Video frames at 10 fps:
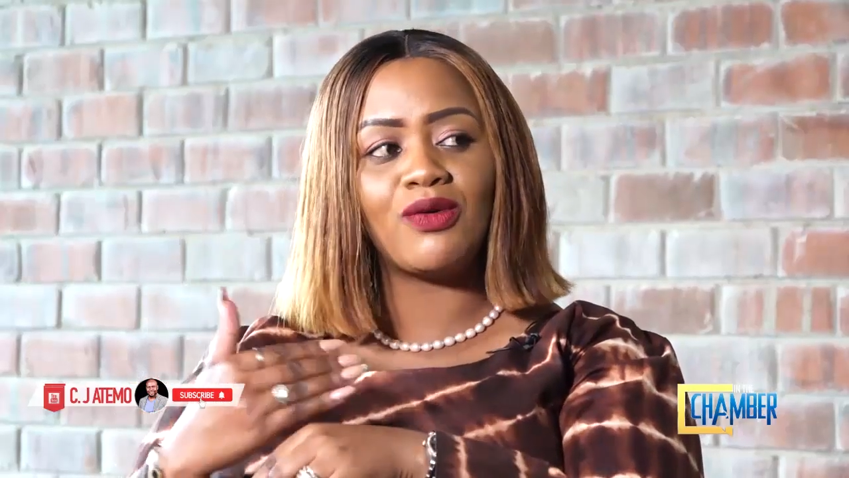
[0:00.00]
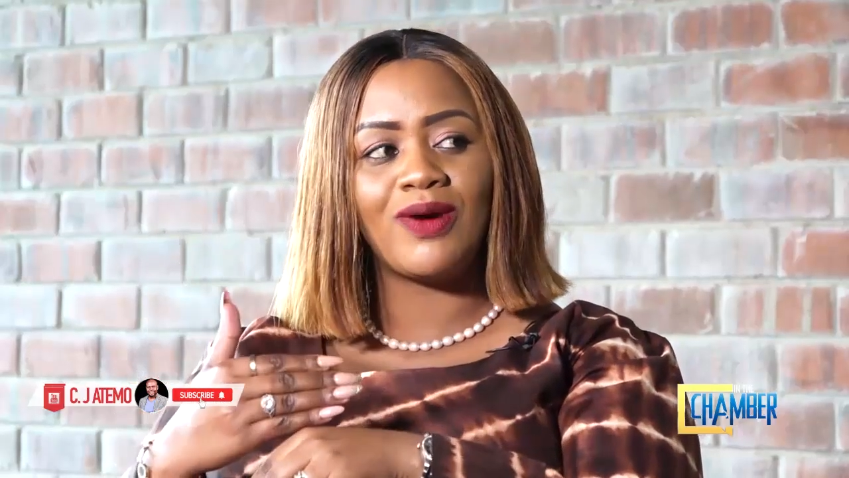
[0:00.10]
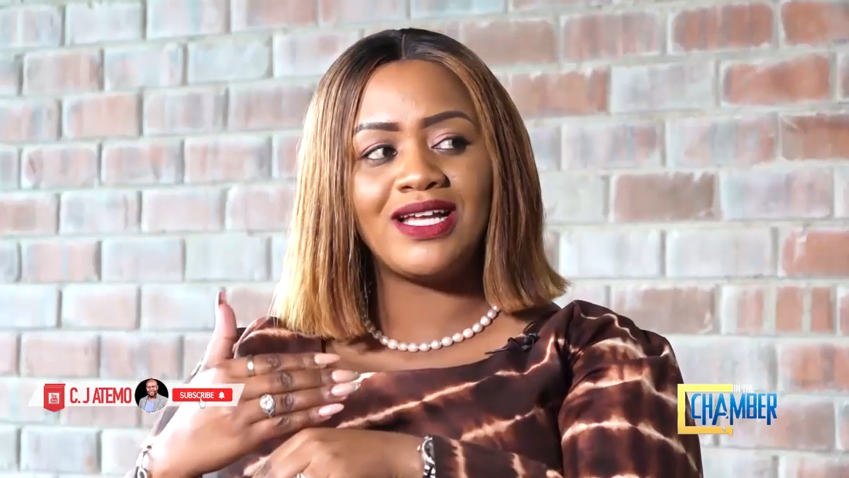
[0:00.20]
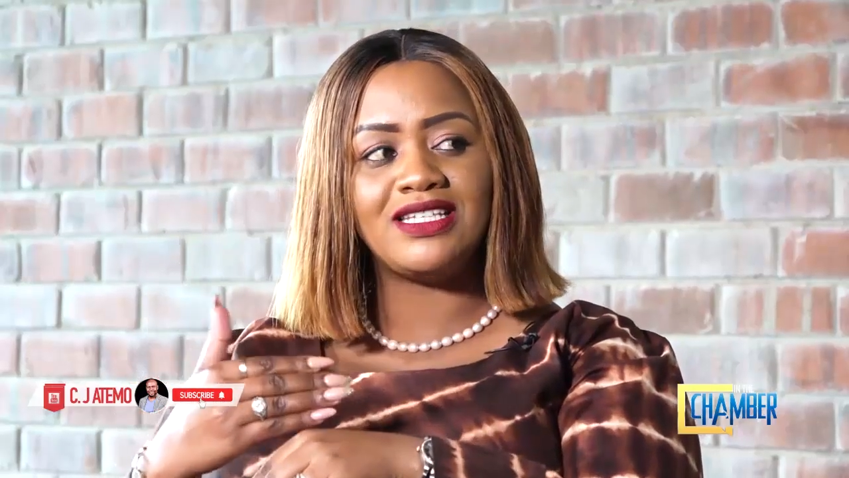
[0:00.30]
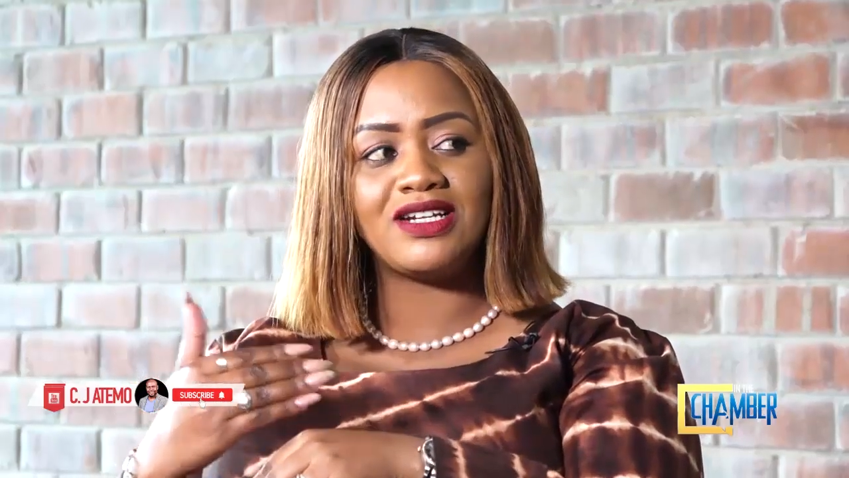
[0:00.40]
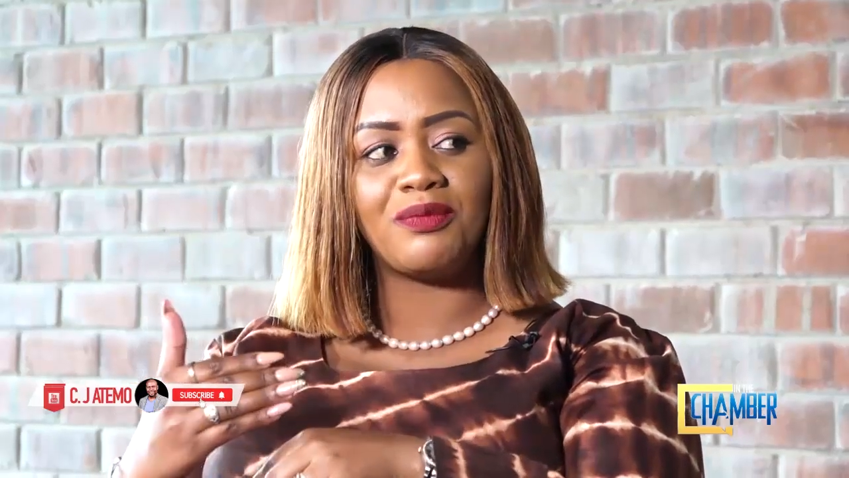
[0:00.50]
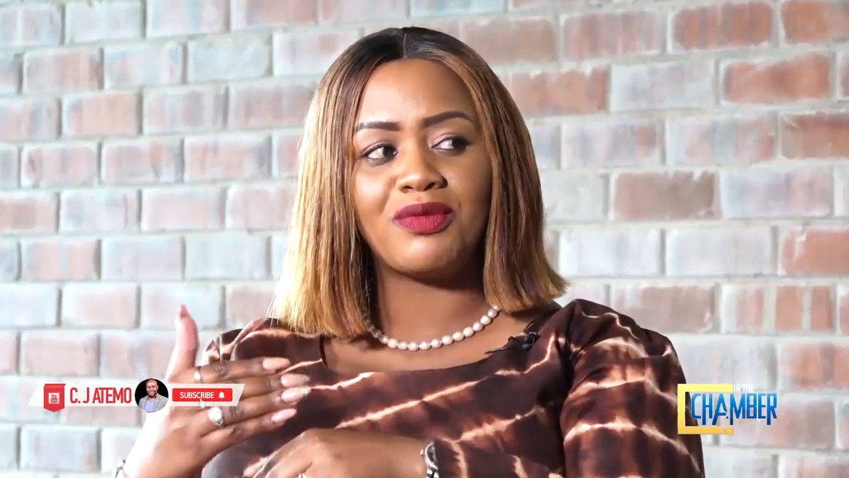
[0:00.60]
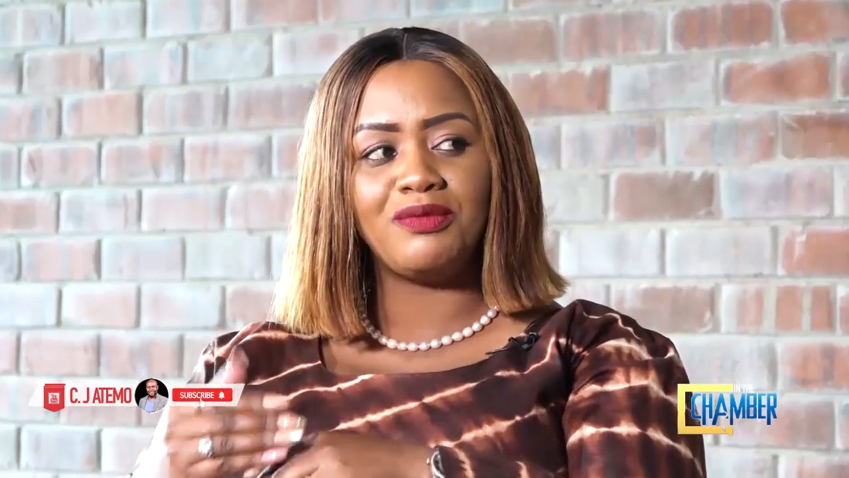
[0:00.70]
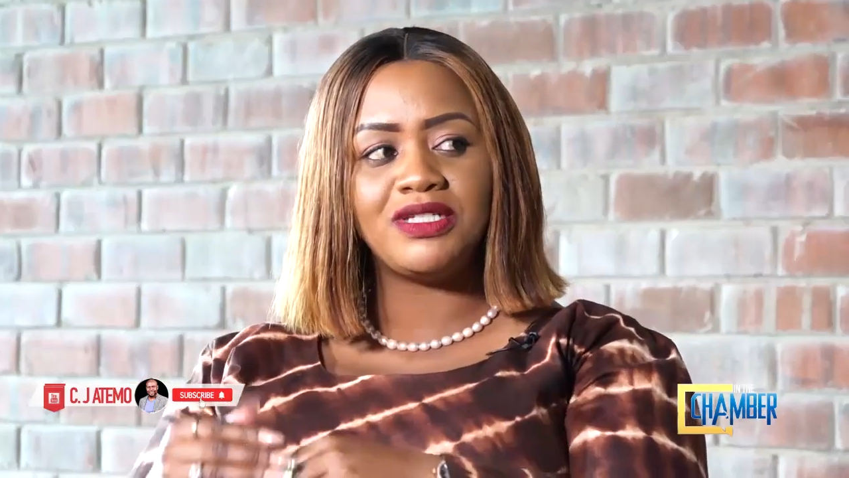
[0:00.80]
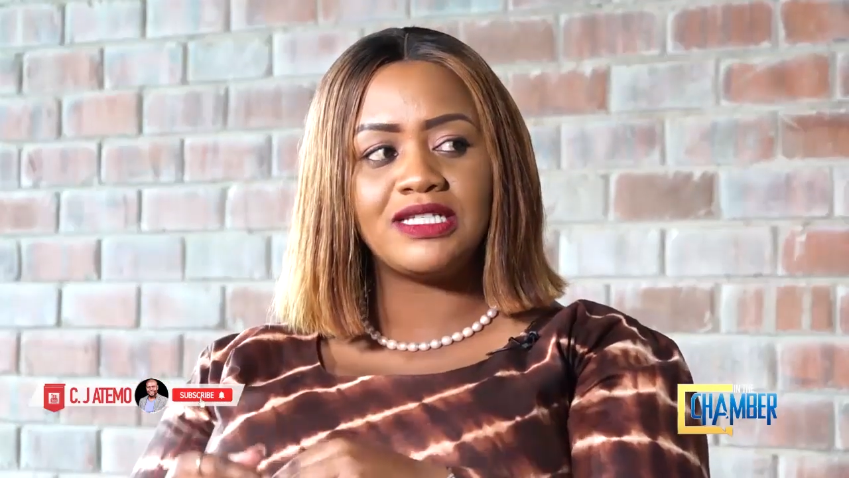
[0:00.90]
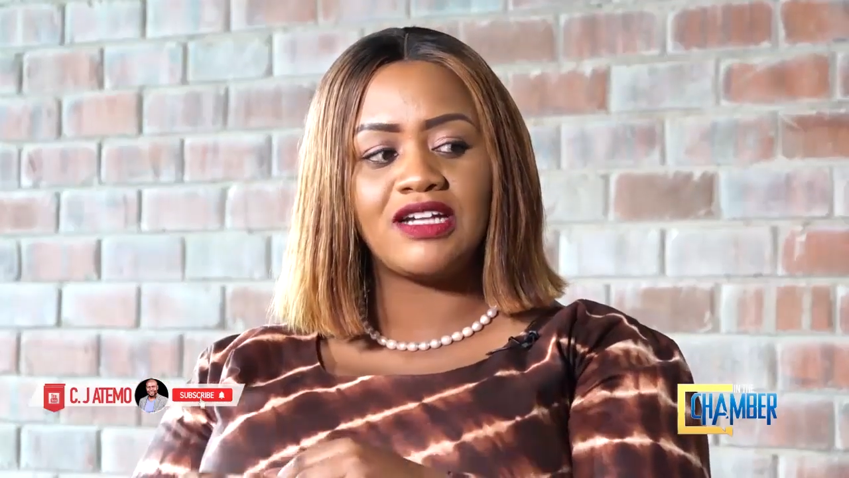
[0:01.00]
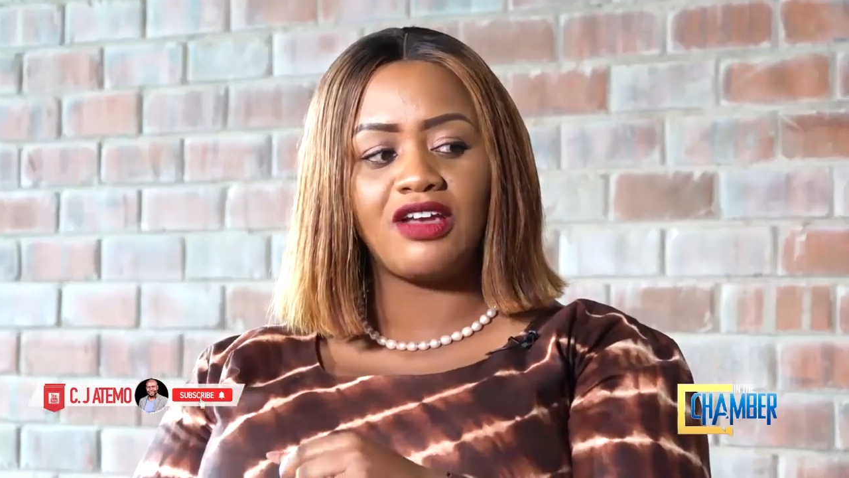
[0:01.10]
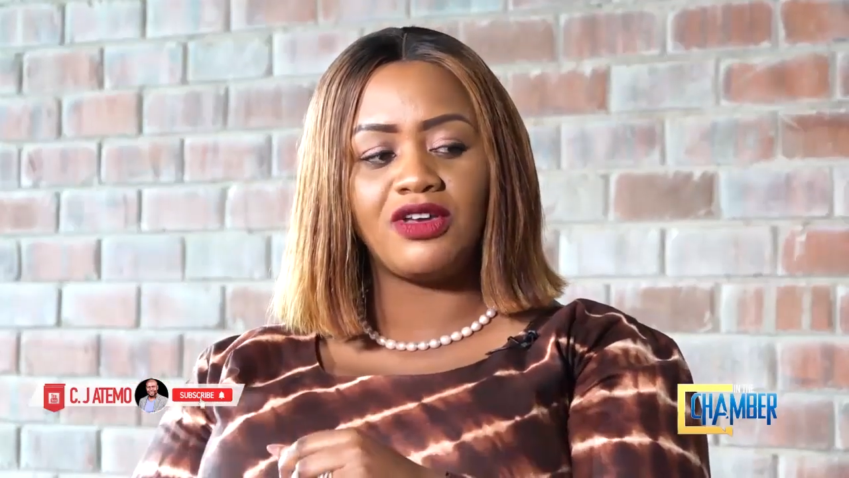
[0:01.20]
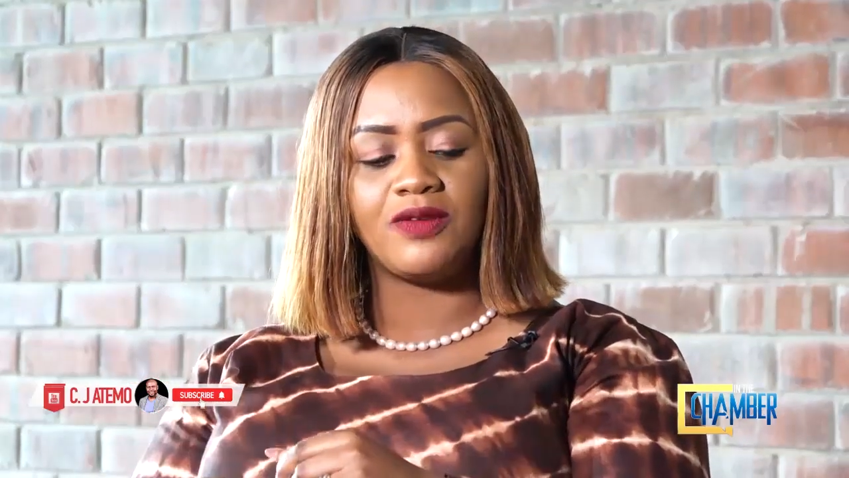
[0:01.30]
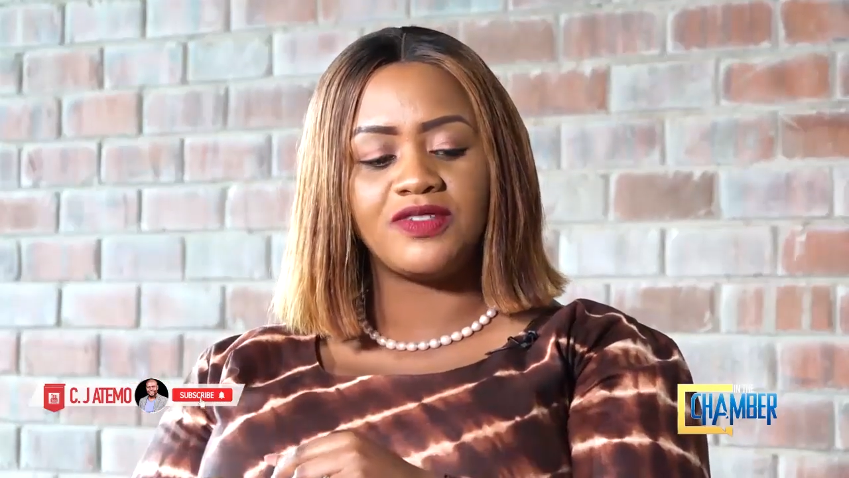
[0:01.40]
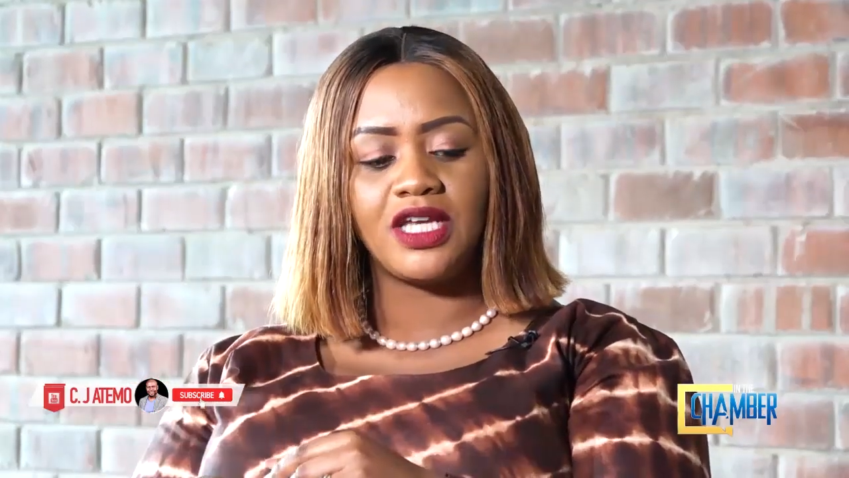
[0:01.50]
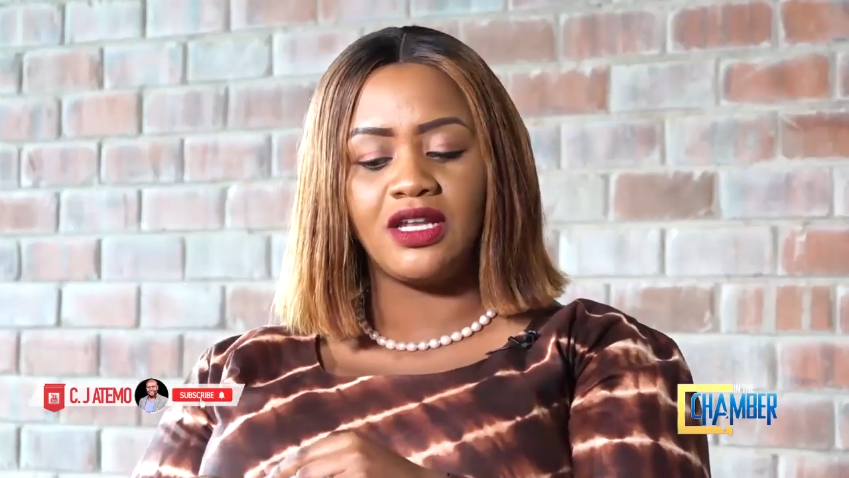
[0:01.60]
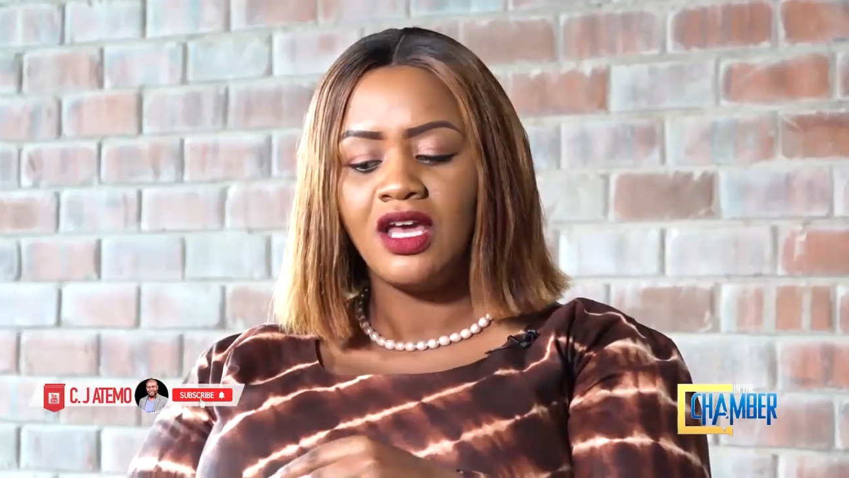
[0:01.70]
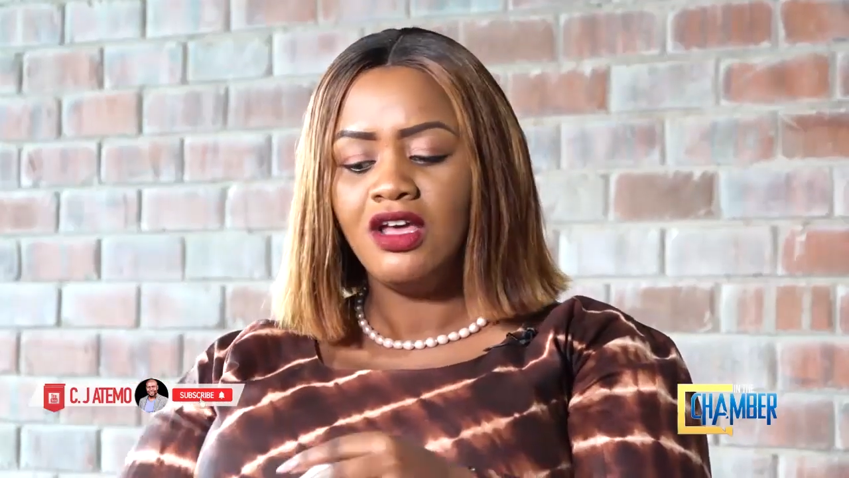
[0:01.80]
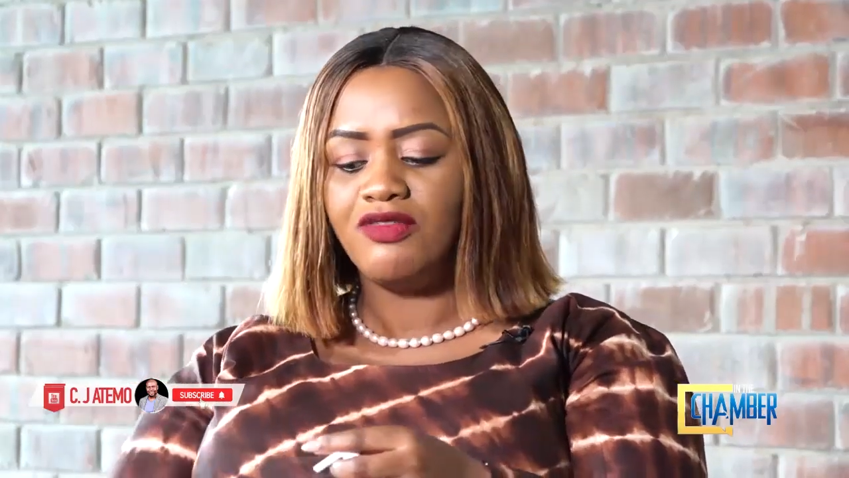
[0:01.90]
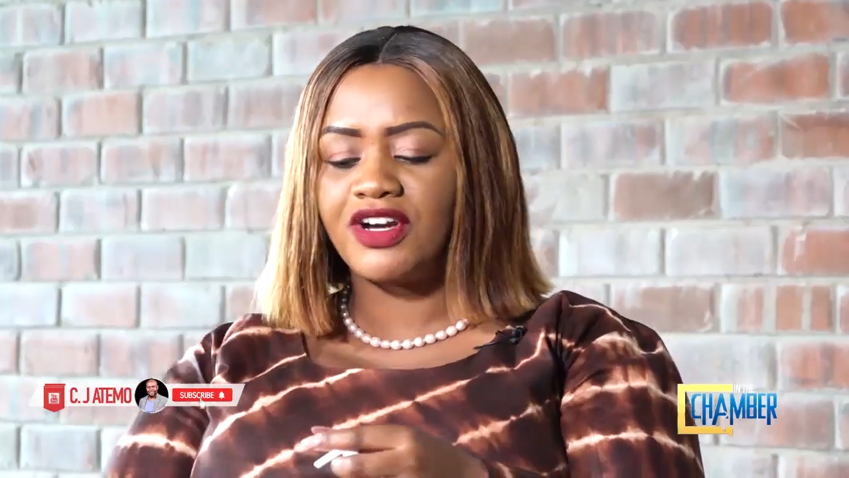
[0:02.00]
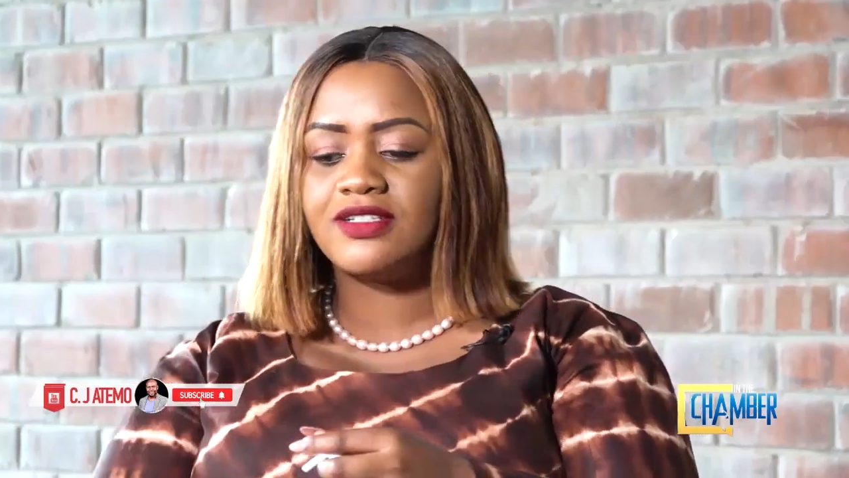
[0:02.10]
our words and our promises like you have said. For